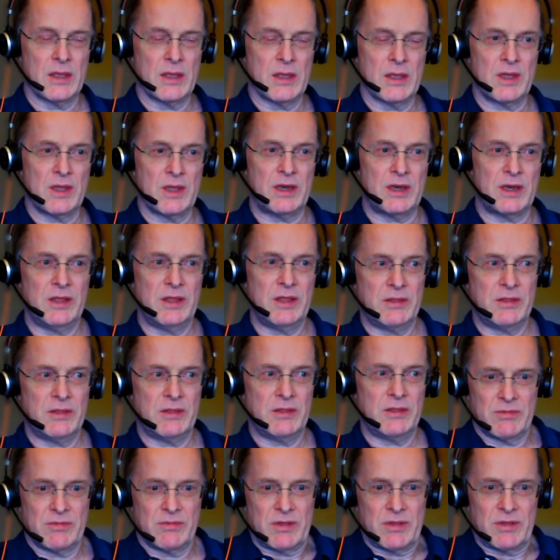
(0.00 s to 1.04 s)

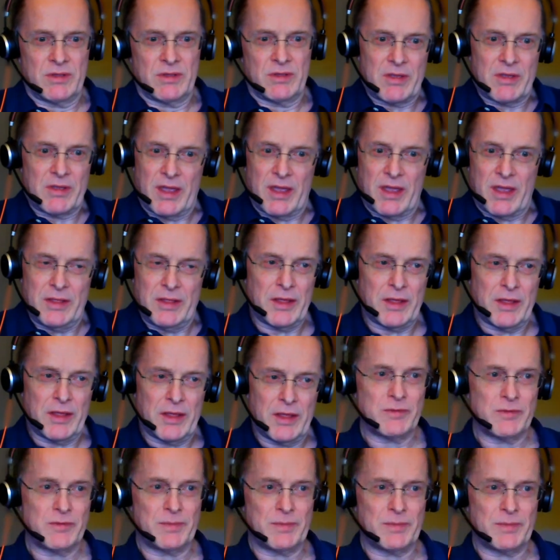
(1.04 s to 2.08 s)
Anything
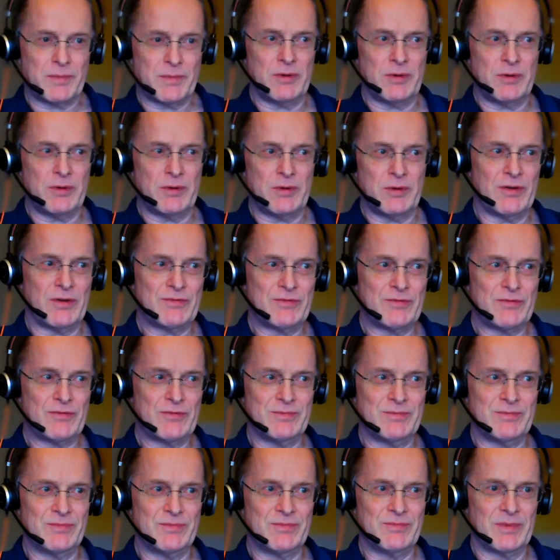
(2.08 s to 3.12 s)
else people have got
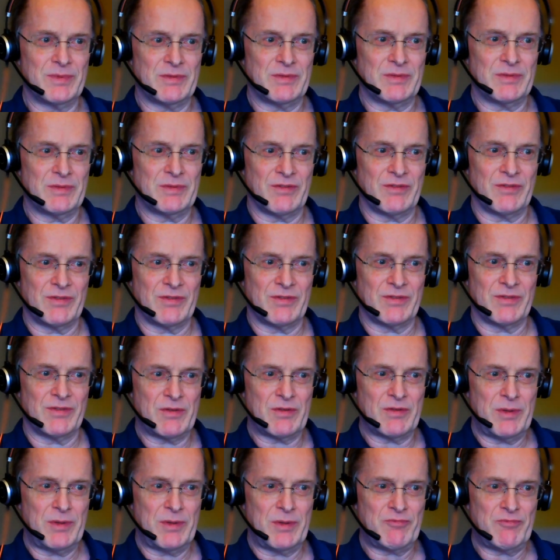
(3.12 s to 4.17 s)
from
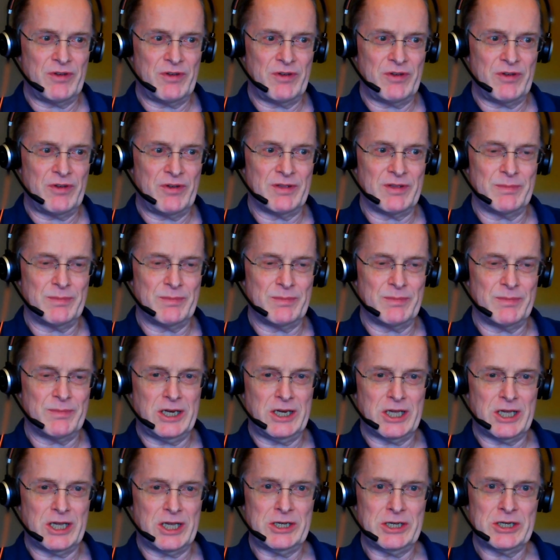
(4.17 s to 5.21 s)
the previous mini
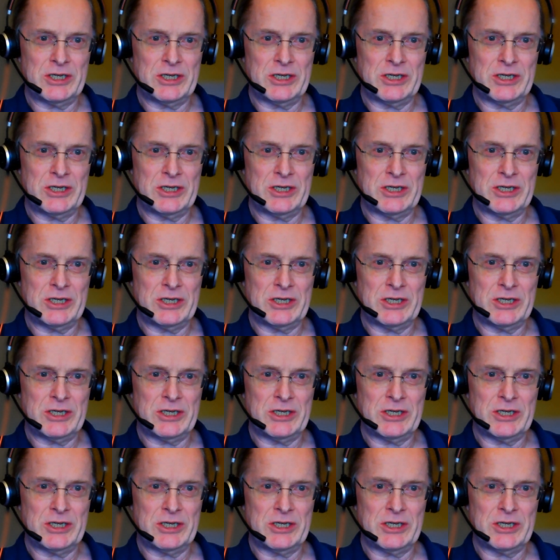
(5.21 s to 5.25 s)
thing?